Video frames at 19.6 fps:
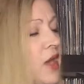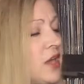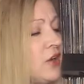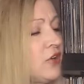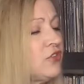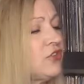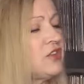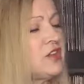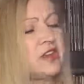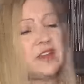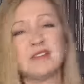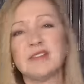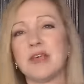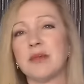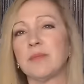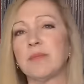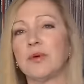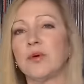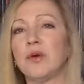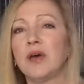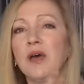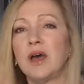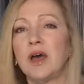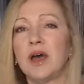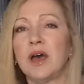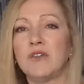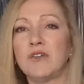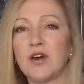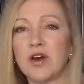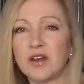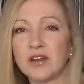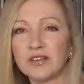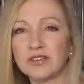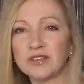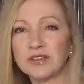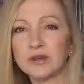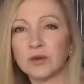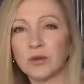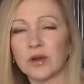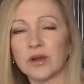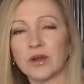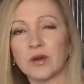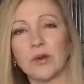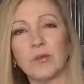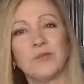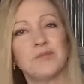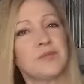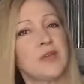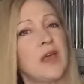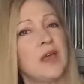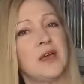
Here's an example of Odyssey and Oracle.